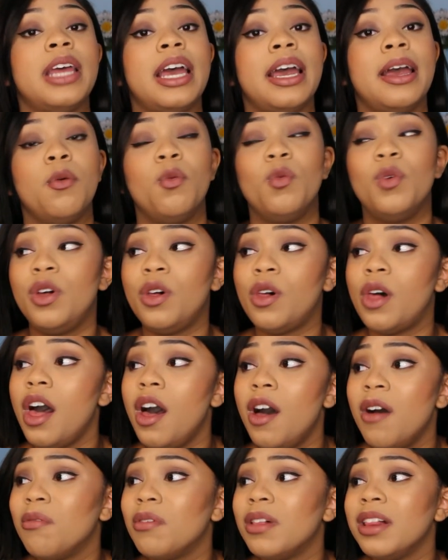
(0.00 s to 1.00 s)
that will
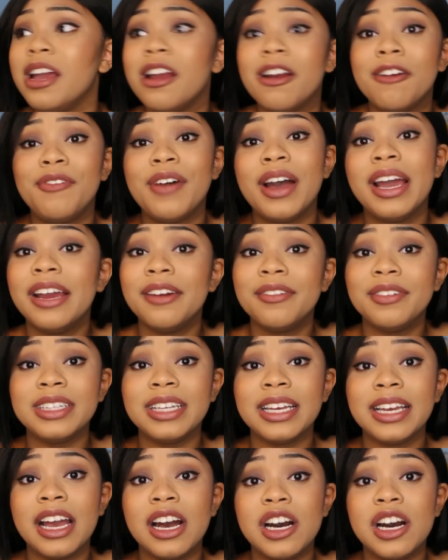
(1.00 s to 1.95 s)
help clarify everything